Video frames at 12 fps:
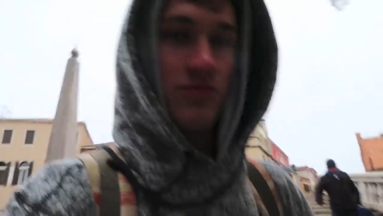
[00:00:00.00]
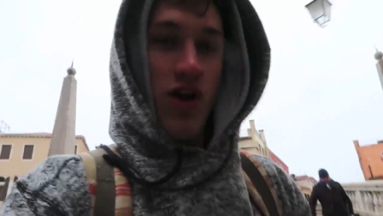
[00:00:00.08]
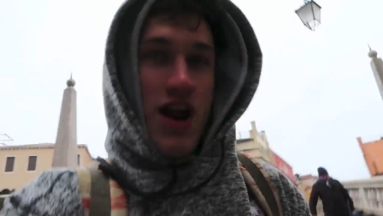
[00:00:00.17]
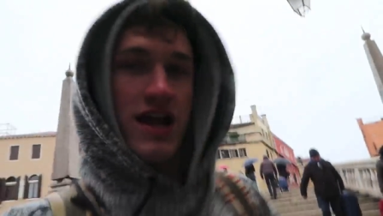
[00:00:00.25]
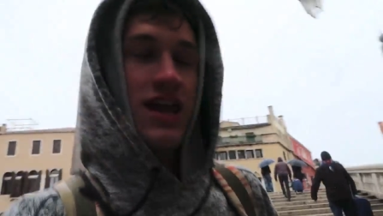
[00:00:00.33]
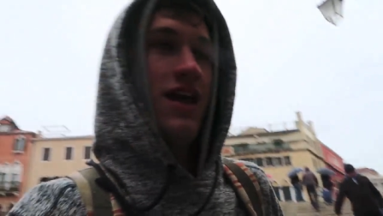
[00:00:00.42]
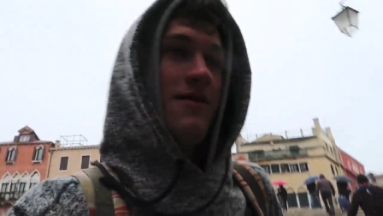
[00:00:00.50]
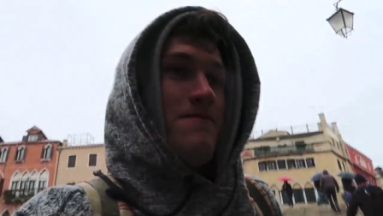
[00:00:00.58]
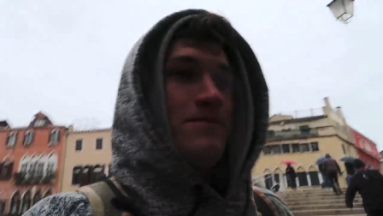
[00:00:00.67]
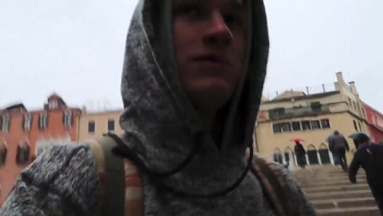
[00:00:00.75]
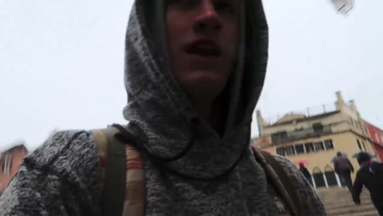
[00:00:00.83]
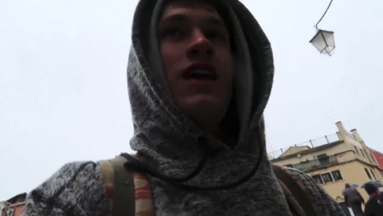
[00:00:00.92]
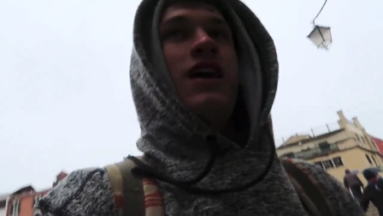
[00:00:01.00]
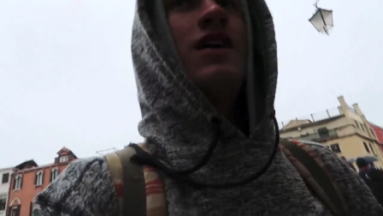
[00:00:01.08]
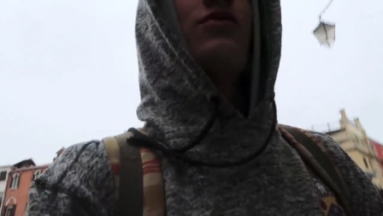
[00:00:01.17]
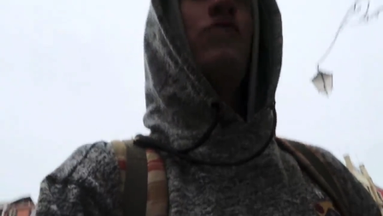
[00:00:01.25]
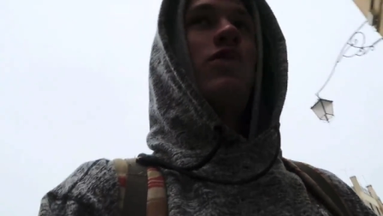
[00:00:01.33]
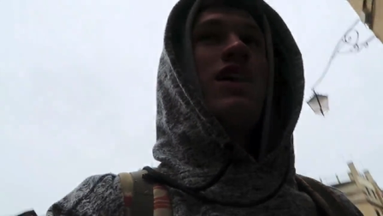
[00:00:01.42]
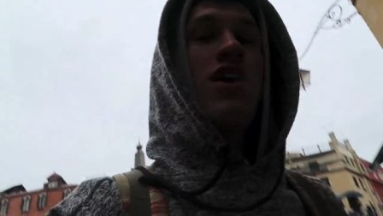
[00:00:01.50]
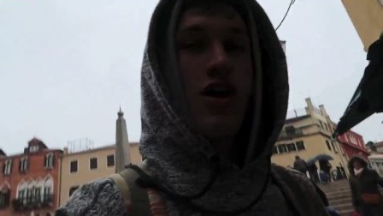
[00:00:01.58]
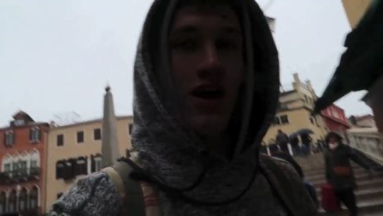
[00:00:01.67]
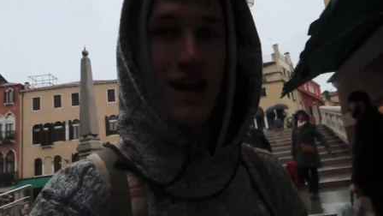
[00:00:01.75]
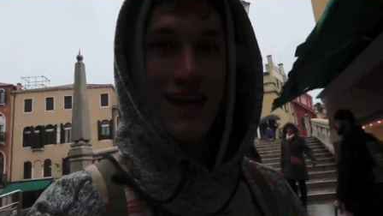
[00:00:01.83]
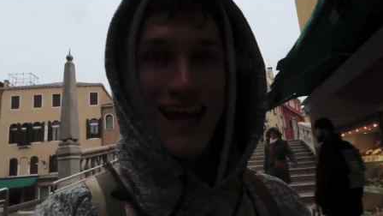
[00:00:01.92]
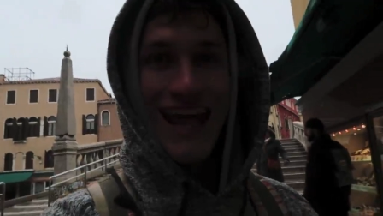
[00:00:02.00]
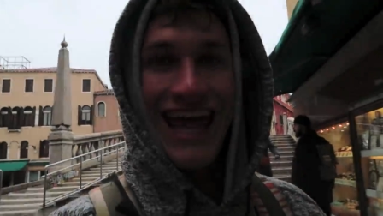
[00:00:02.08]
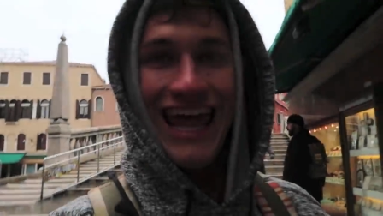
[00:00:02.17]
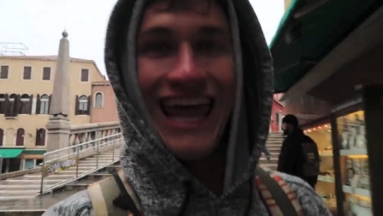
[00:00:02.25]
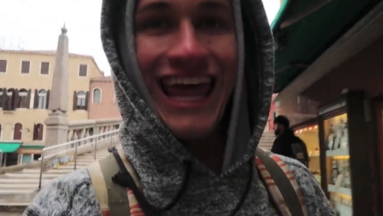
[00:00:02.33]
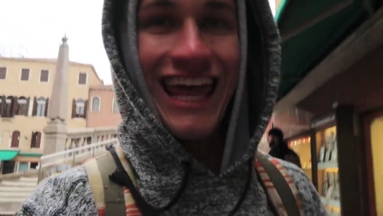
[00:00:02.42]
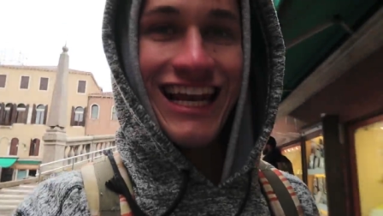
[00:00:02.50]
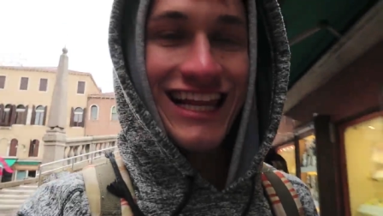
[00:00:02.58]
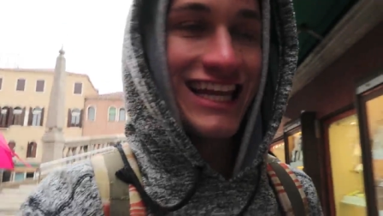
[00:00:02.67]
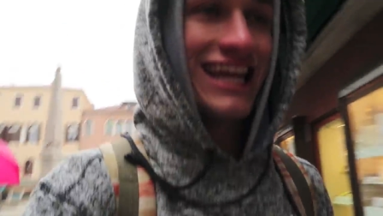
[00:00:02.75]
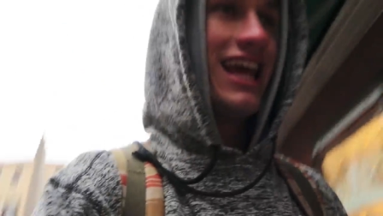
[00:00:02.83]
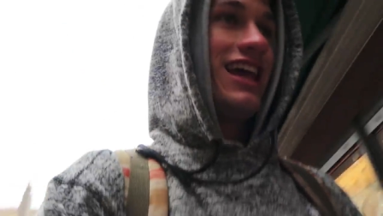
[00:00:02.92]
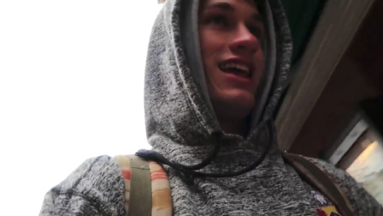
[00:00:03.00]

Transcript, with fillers: break, and we are in Italy.